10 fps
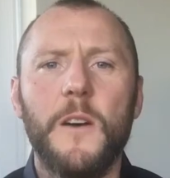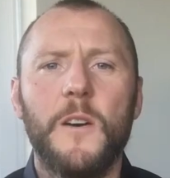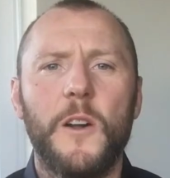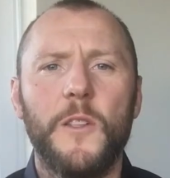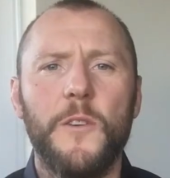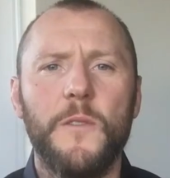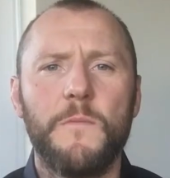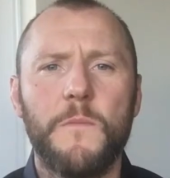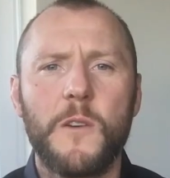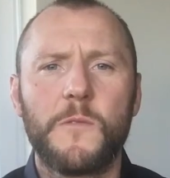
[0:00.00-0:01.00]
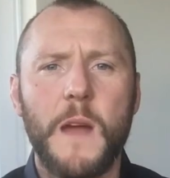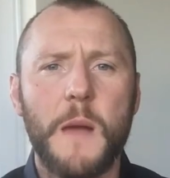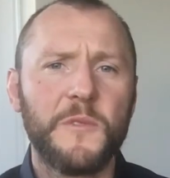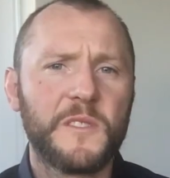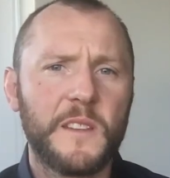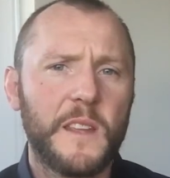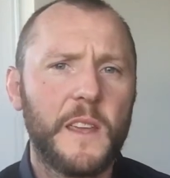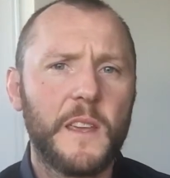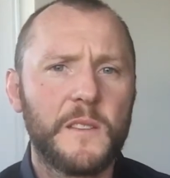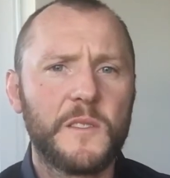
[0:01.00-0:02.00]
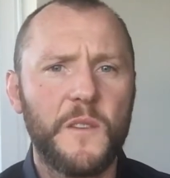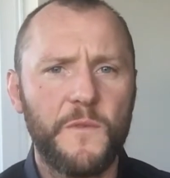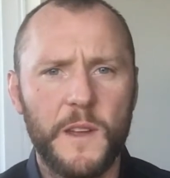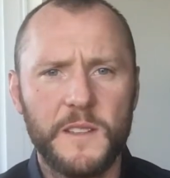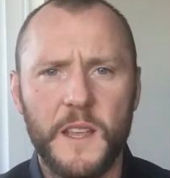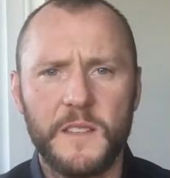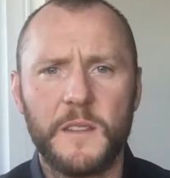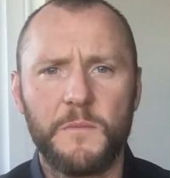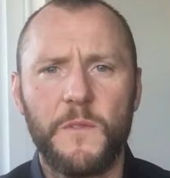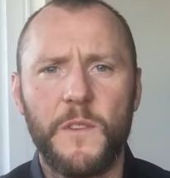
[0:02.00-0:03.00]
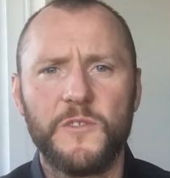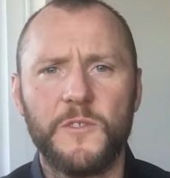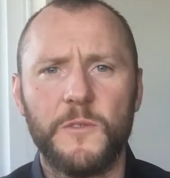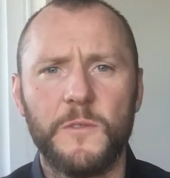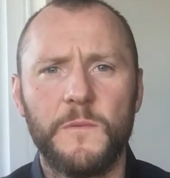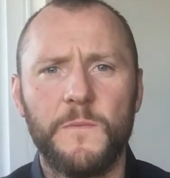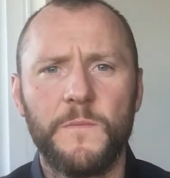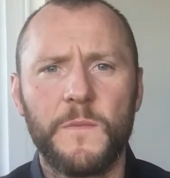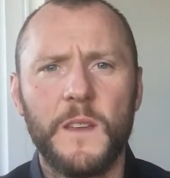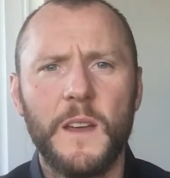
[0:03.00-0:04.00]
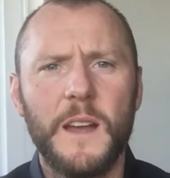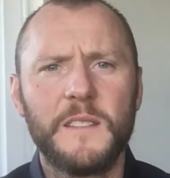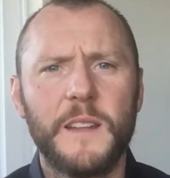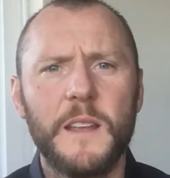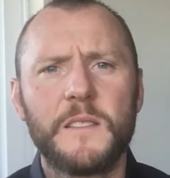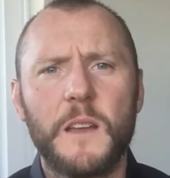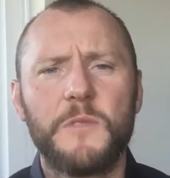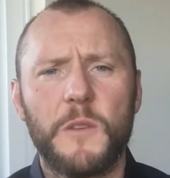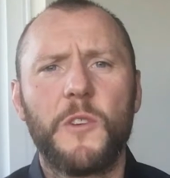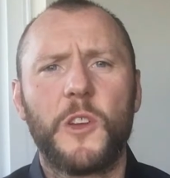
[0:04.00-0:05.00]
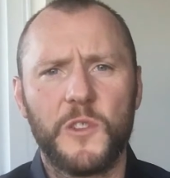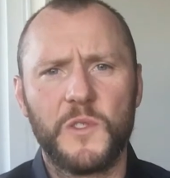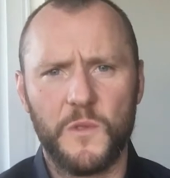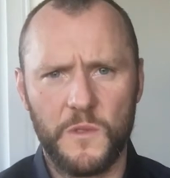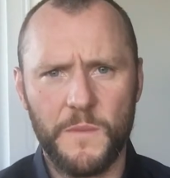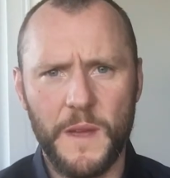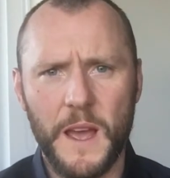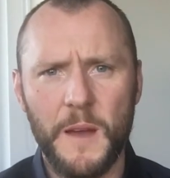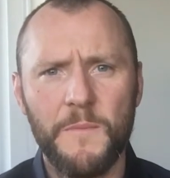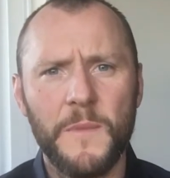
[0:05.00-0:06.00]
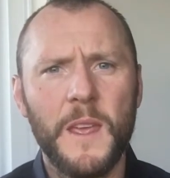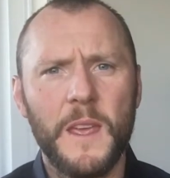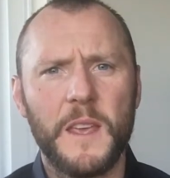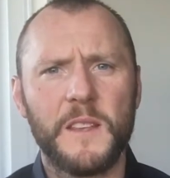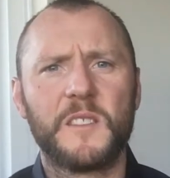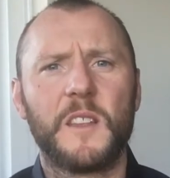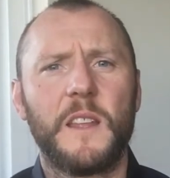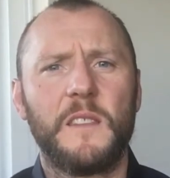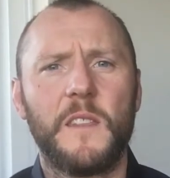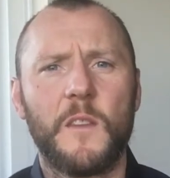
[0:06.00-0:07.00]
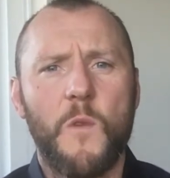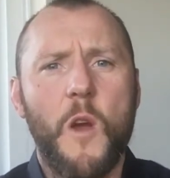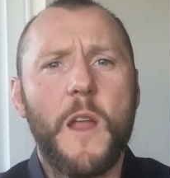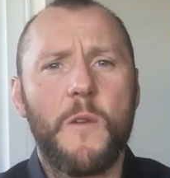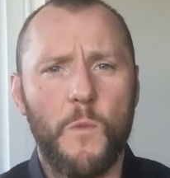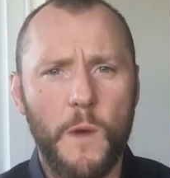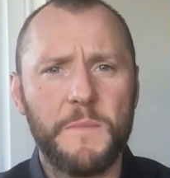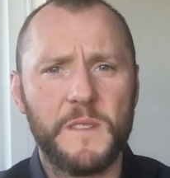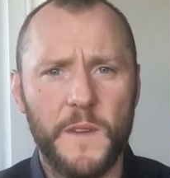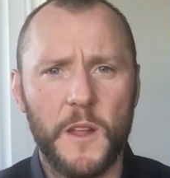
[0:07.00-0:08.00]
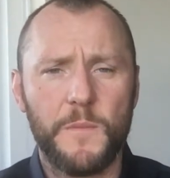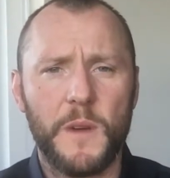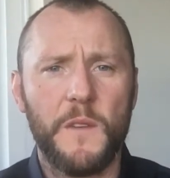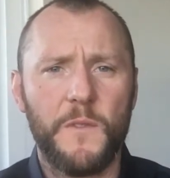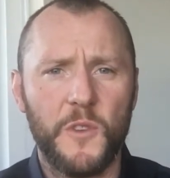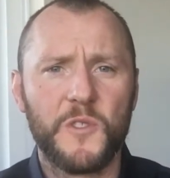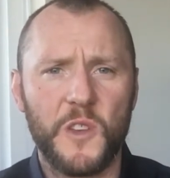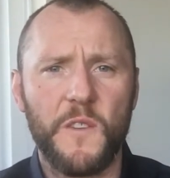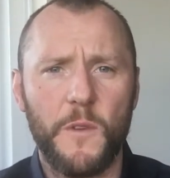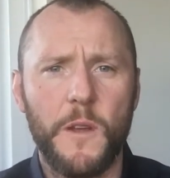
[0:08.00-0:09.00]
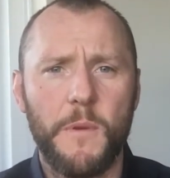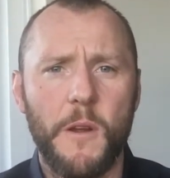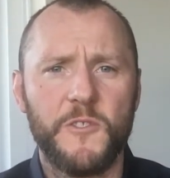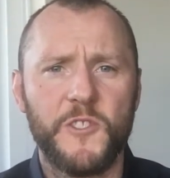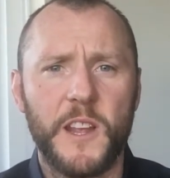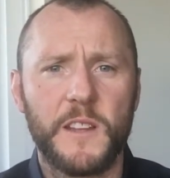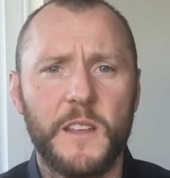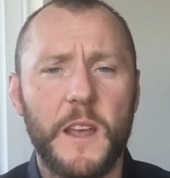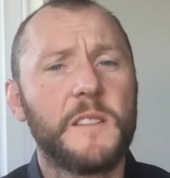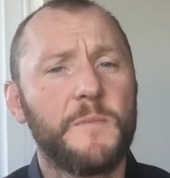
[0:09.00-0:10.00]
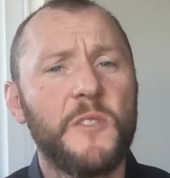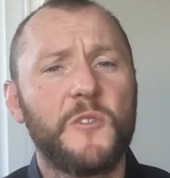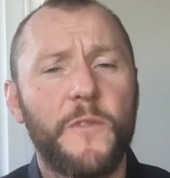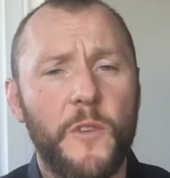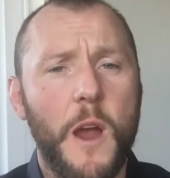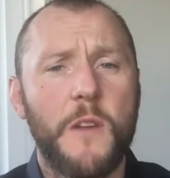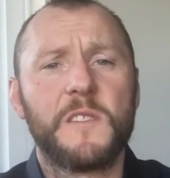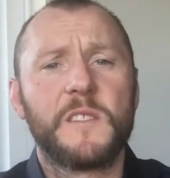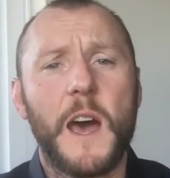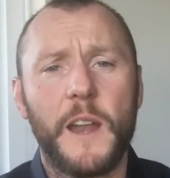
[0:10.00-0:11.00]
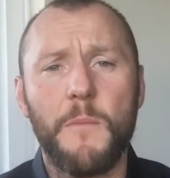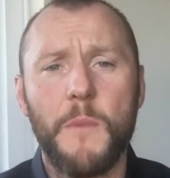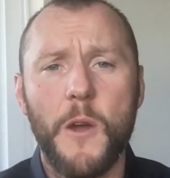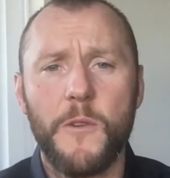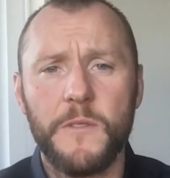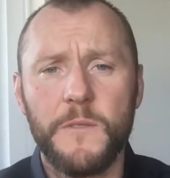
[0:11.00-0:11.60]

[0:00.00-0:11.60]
Hello, Michael Hamilton here, software testing professional. Today's subject we're going to talk about is selecting the right web developer for your software project, and especially if you are in startup mode.